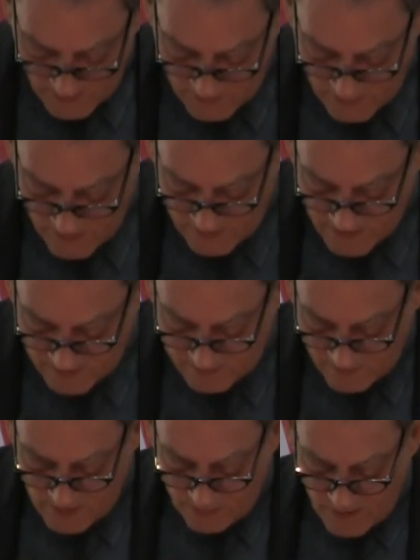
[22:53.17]
too
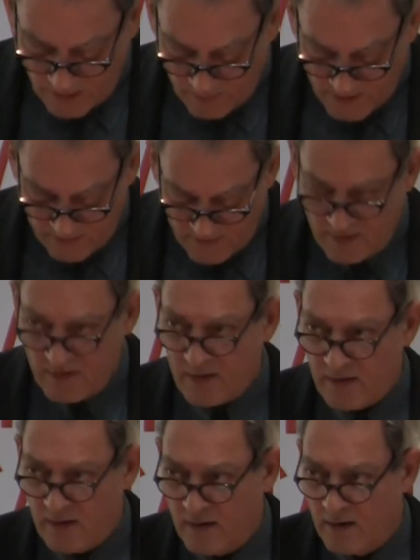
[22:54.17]
intensely to be granted
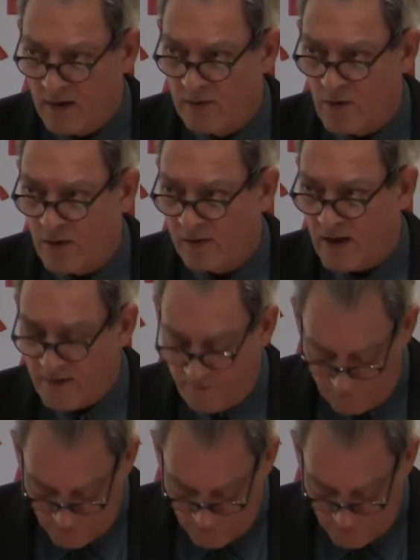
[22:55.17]
a long life